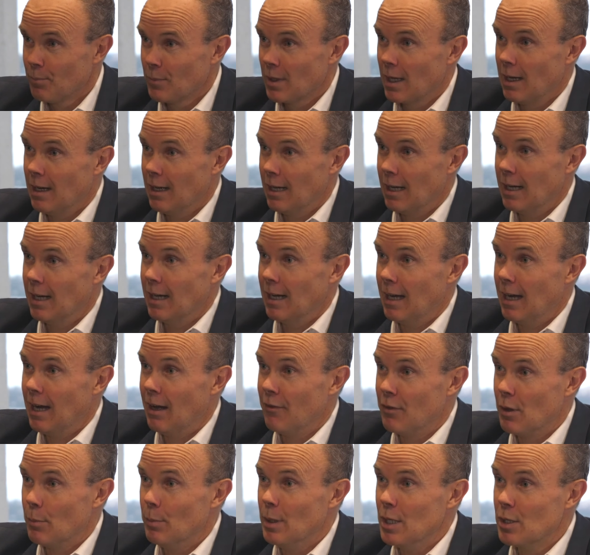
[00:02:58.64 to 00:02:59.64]

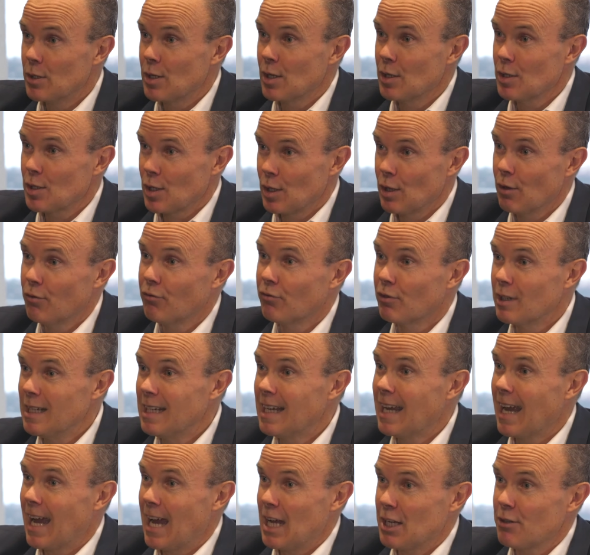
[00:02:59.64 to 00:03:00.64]
the business, and the free
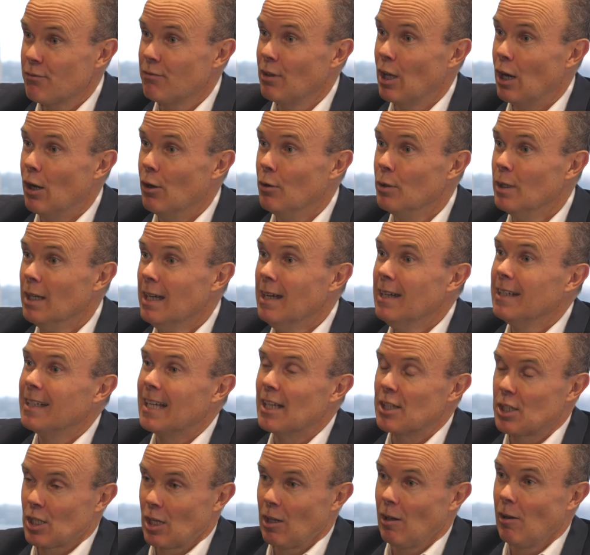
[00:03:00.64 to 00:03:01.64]
cash flow
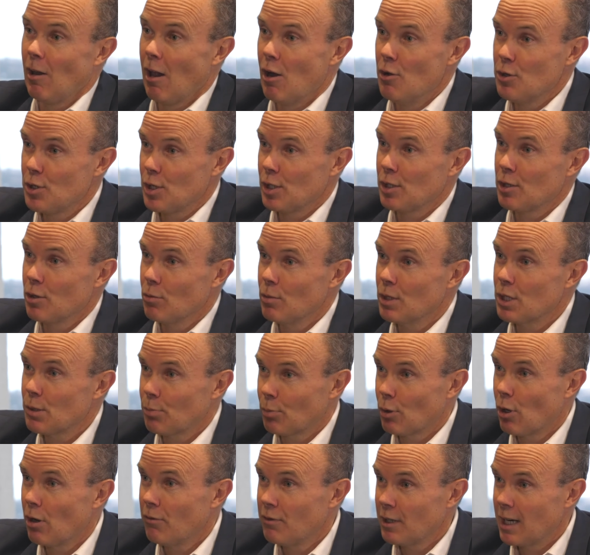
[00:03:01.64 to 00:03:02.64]
gets closer to its
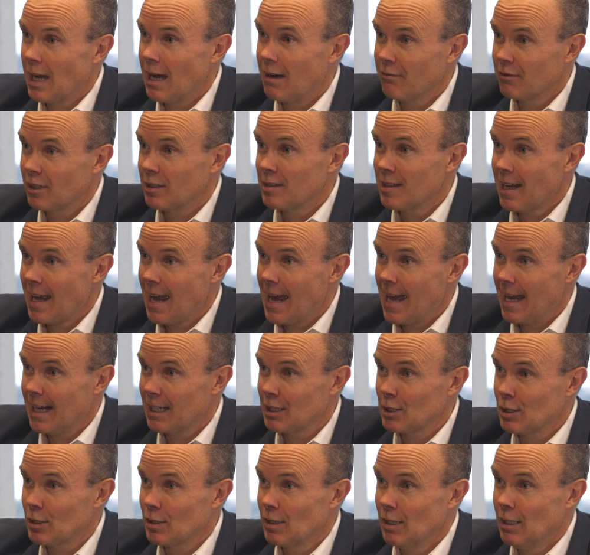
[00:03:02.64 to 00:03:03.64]
profit after
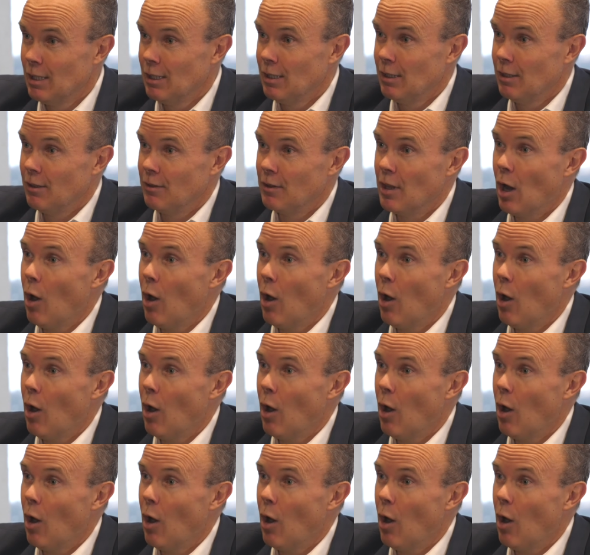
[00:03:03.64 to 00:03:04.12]
tax, the